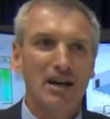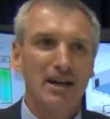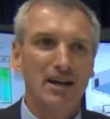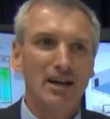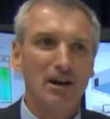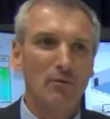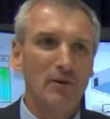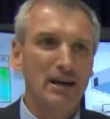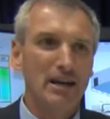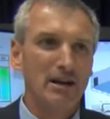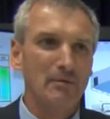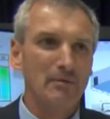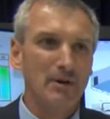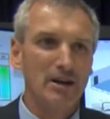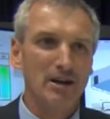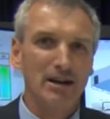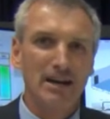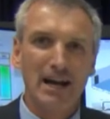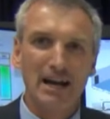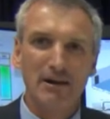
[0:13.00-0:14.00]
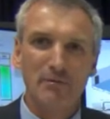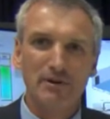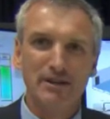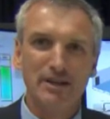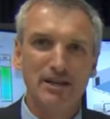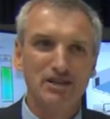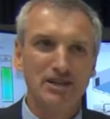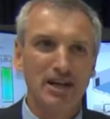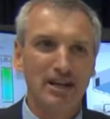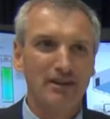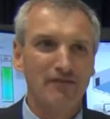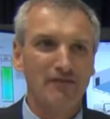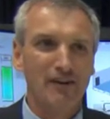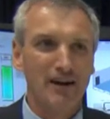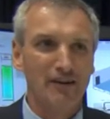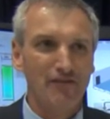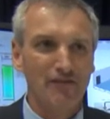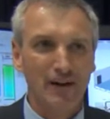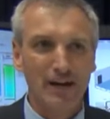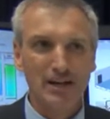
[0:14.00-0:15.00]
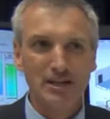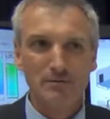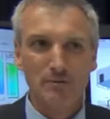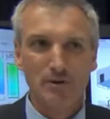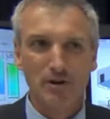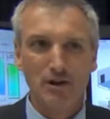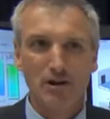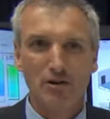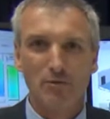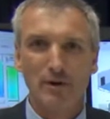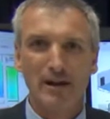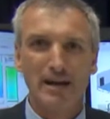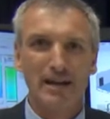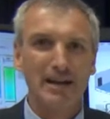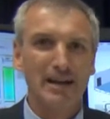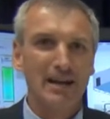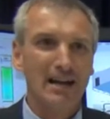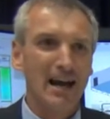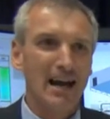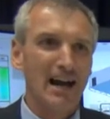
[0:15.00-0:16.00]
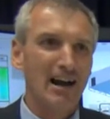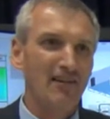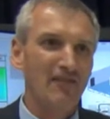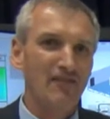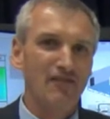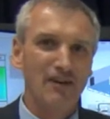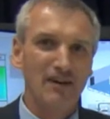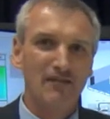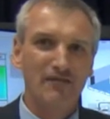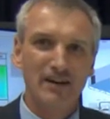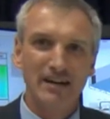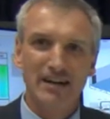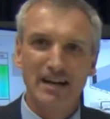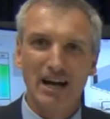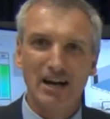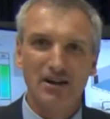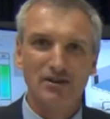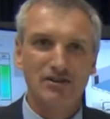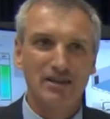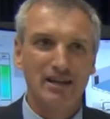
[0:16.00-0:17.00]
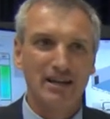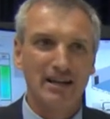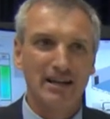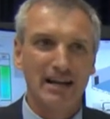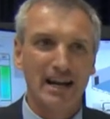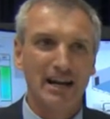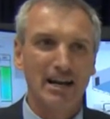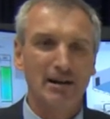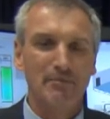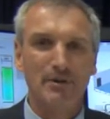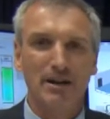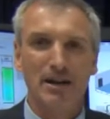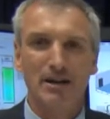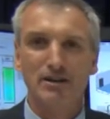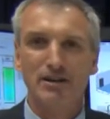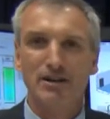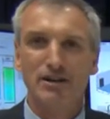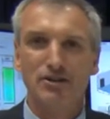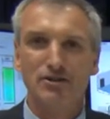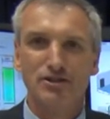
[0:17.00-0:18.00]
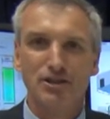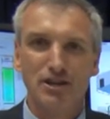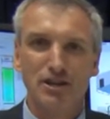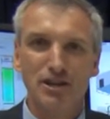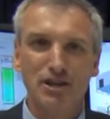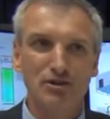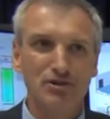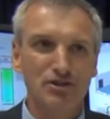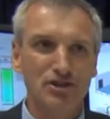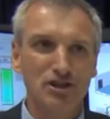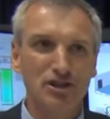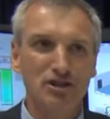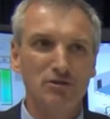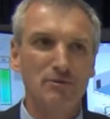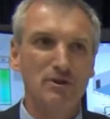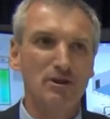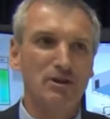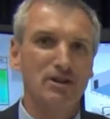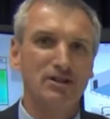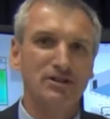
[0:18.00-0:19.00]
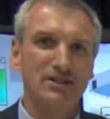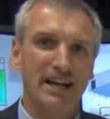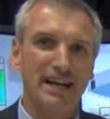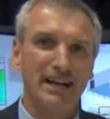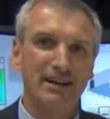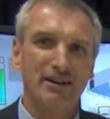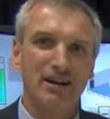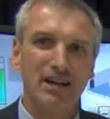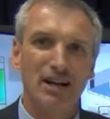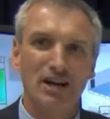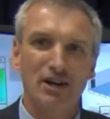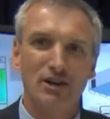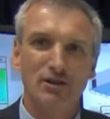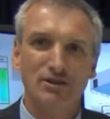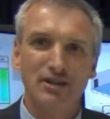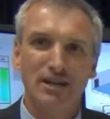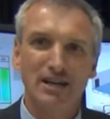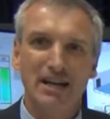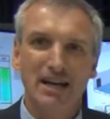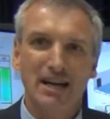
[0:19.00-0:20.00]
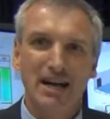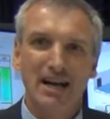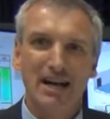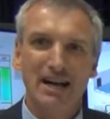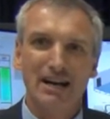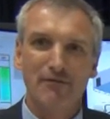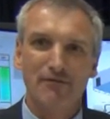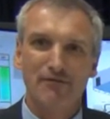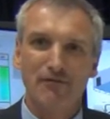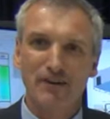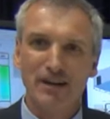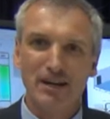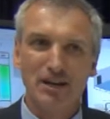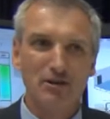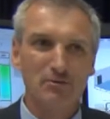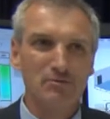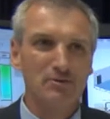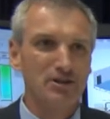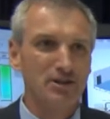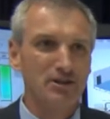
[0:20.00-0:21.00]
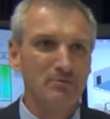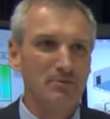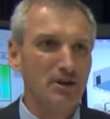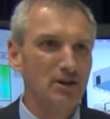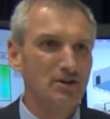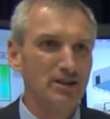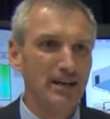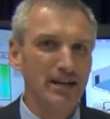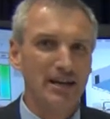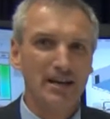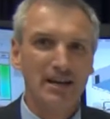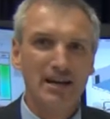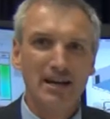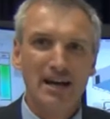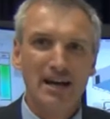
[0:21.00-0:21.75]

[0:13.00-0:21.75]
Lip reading: You know, we communicate with each other via Facebook, we have videos that get uploaded onto YouTube, you can download films and music.